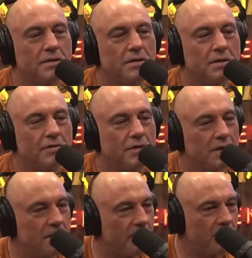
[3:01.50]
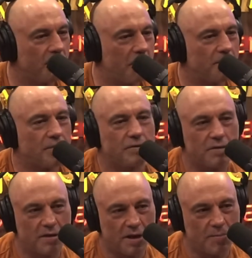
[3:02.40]
You didn't deliver the papers. You
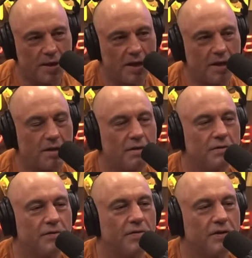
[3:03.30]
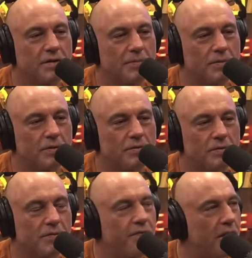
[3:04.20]
didn't get paid. It was very simple. It
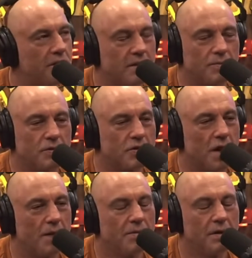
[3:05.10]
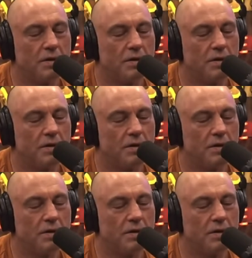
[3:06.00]
was a very simple job.